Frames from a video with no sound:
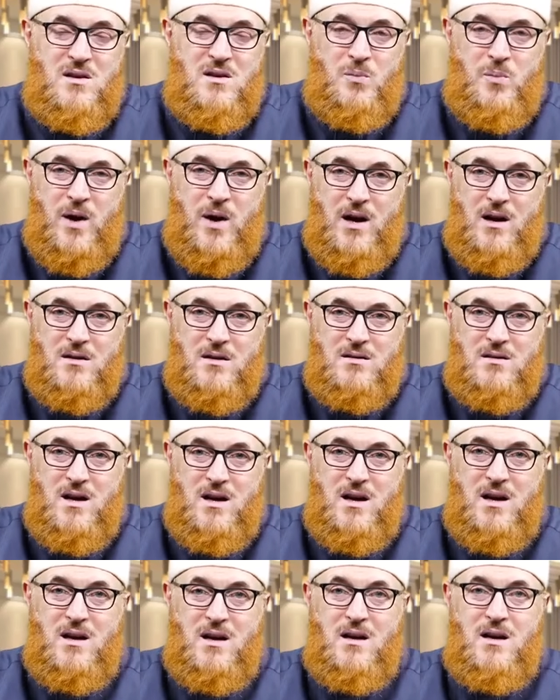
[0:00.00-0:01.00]
in
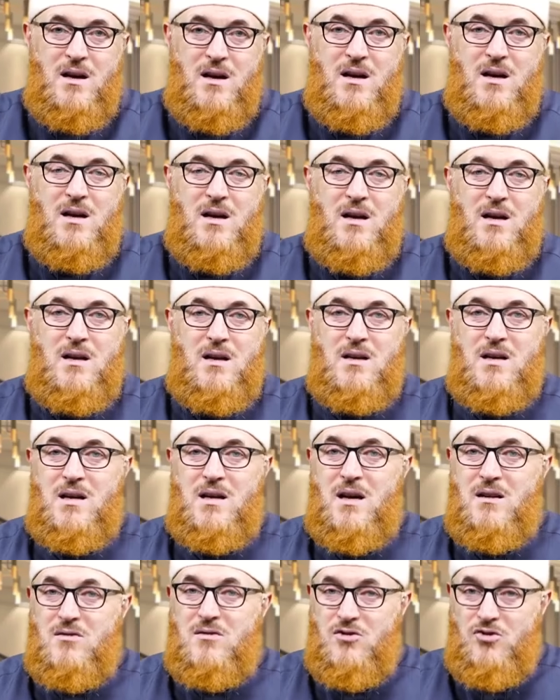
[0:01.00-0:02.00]
Palestine, in the
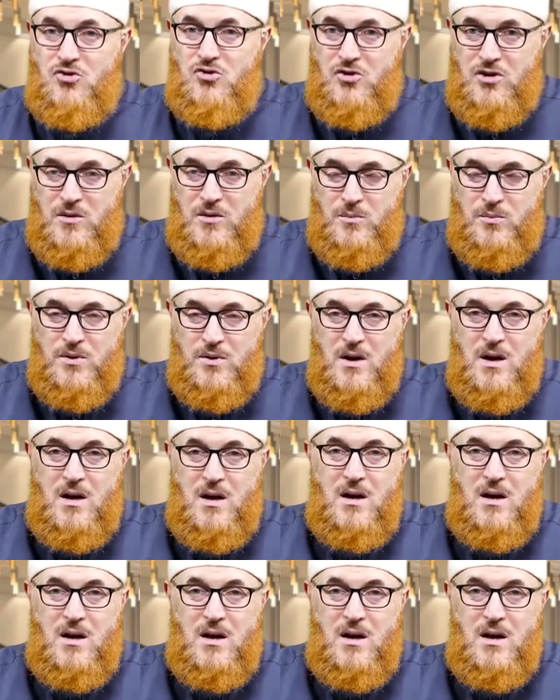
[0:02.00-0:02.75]
Gaza Strip,